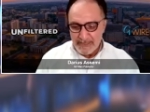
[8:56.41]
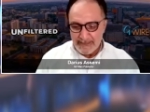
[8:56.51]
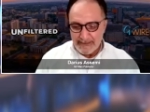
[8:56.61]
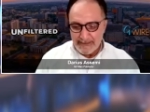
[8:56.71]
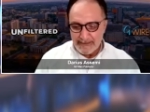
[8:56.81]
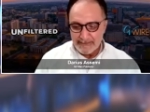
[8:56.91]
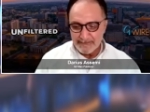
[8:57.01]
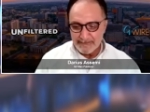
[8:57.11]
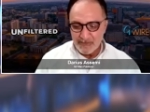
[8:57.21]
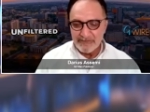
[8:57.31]
Um,
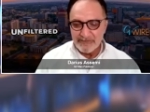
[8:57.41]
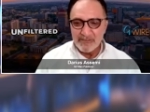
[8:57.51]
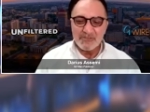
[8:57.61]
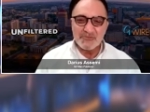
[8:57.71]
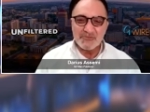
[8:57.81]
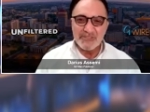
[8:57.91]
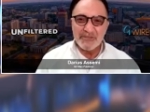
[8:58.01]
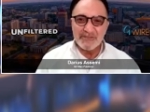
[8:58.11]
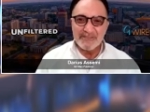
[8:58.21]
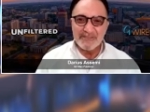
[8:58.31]
we'll have a little
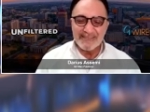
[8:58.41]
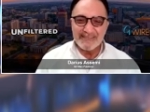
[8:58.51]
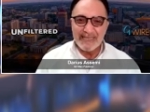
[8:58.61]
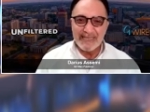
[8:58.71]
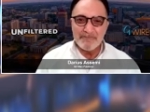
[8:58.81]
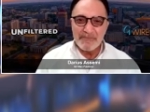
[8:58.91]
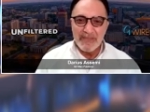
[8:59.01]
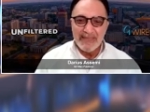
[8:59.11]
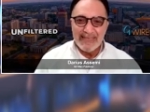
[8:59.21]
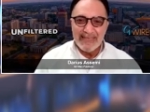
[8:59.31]
tribute to them
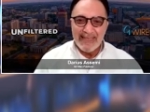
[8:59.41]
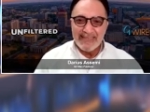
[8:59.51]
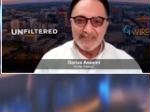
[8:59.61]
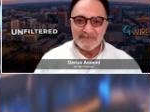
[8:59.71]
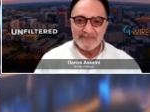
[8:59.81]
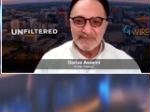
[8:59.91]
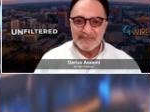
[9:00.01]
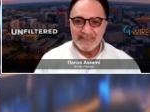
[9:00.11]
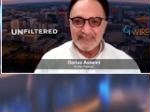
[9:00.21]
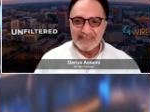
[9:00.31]
end of
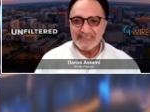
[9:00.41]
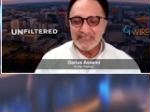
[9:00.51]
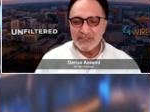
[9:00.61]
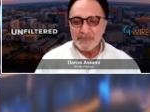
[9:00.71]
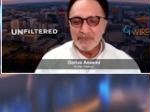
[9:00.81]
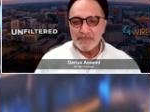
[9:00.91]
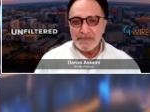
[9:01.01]
uh, this year.